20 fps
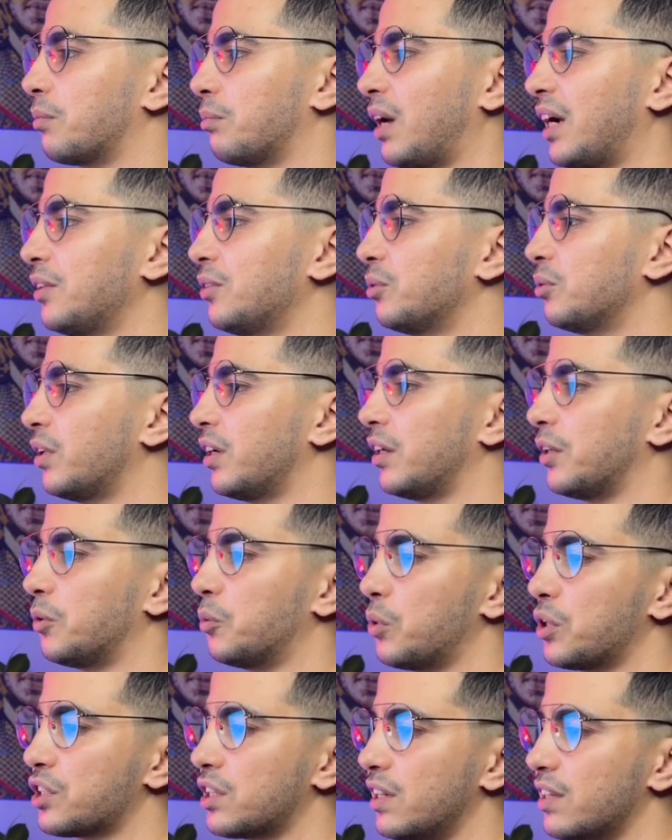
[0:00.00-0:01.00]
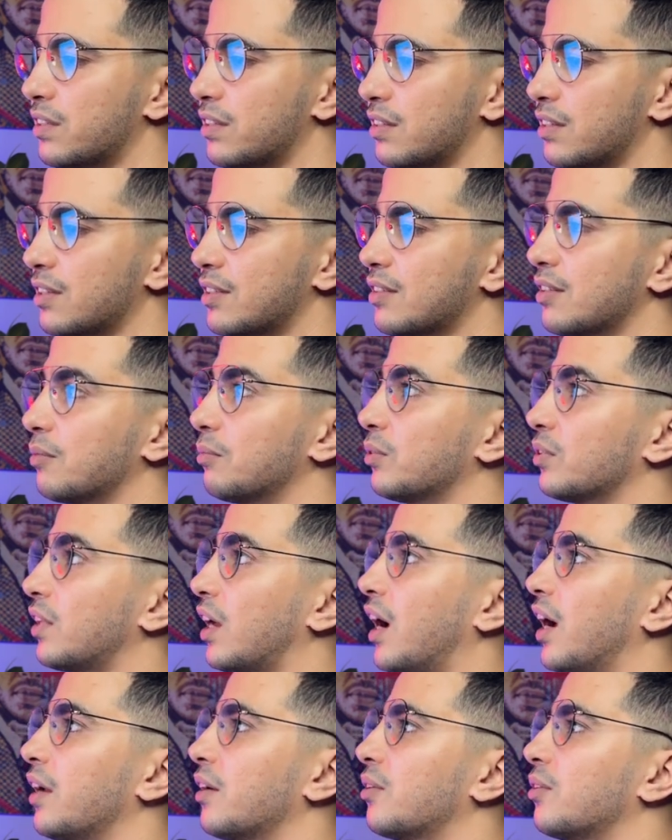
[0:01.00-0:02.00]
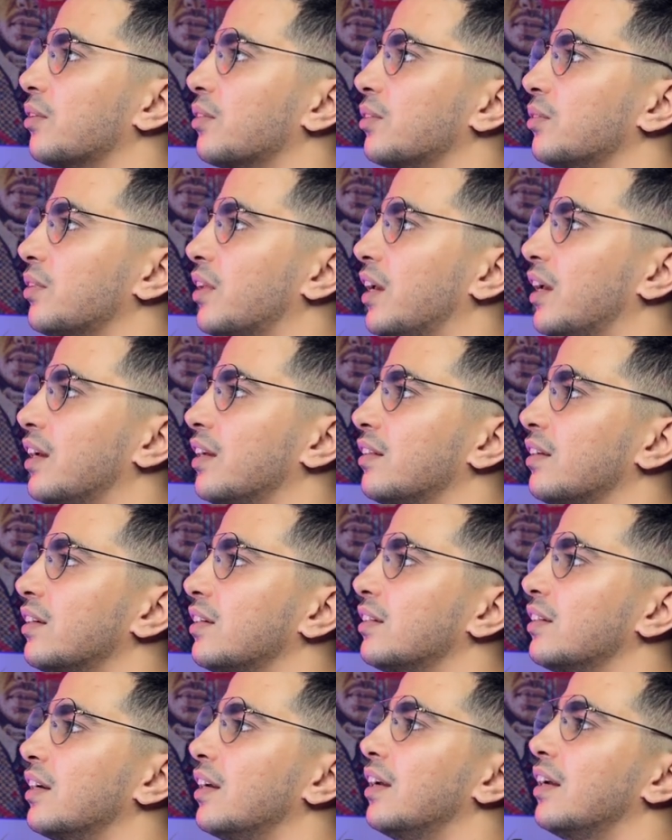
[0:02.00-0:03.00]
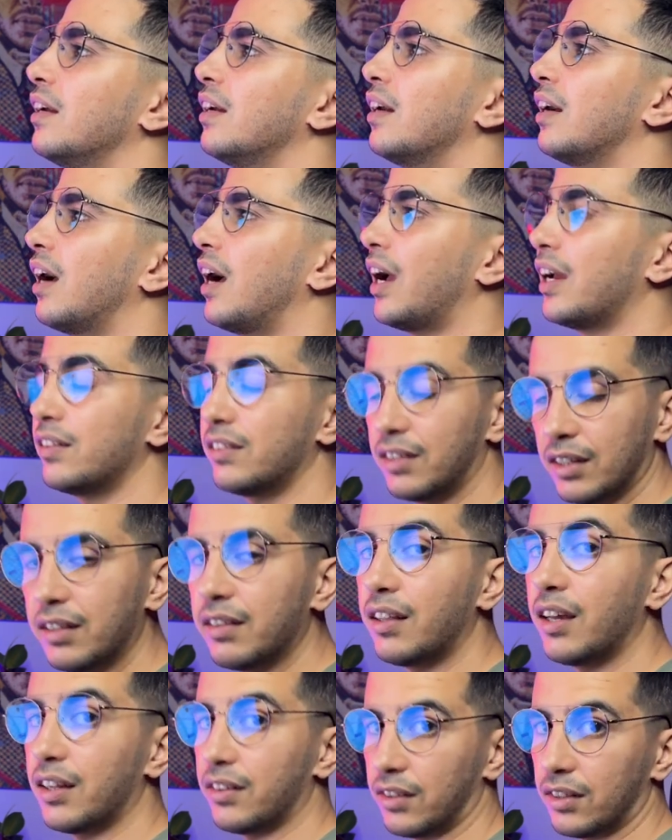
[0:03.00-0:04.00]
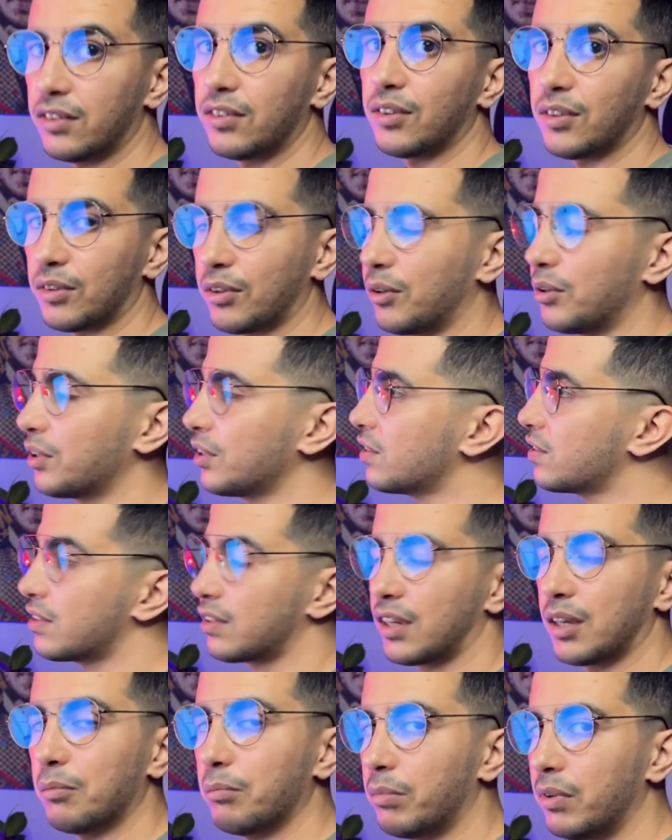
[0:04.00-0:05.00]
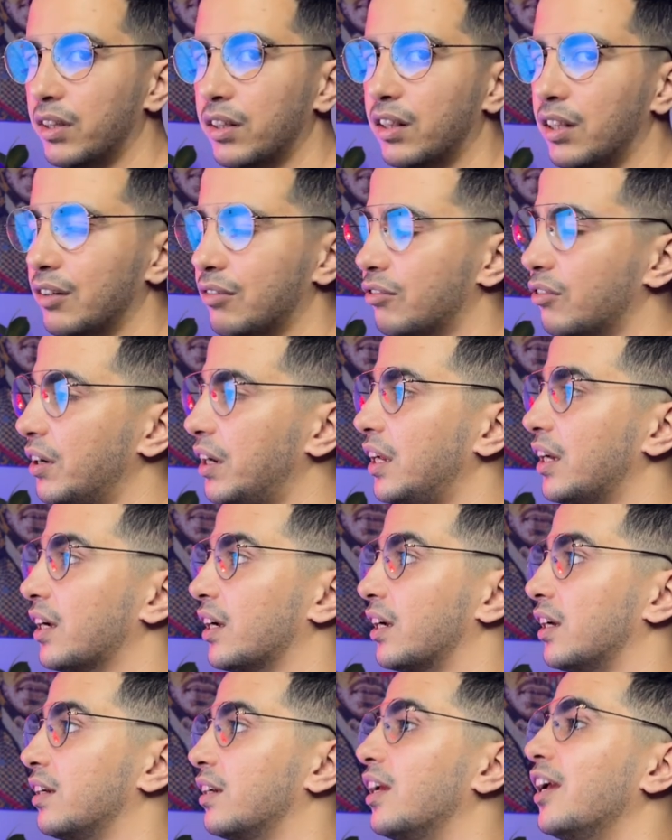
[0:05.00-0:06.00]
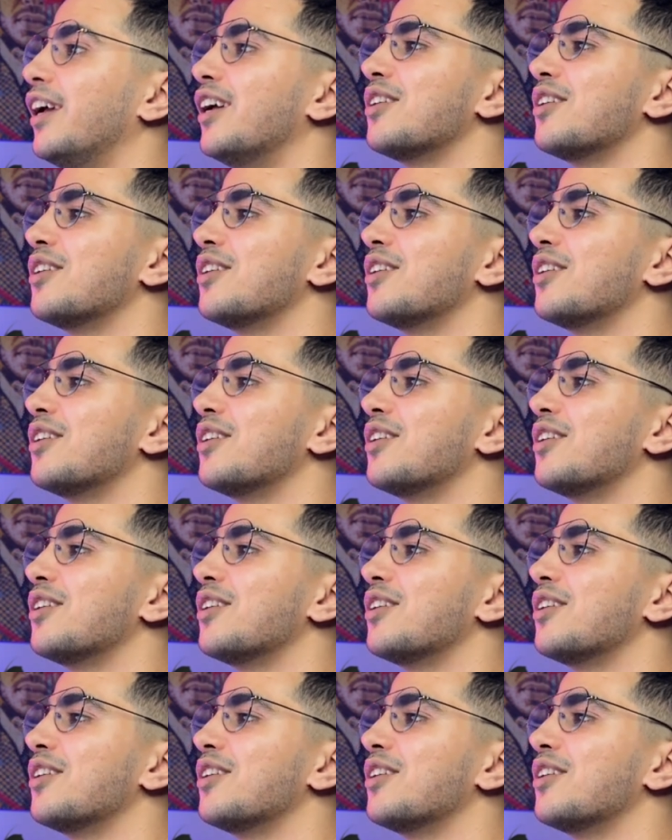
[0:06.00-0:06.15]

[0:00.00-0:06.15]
By the way, wishlist system with the icon on the header, I did that in tutorials and completely free again.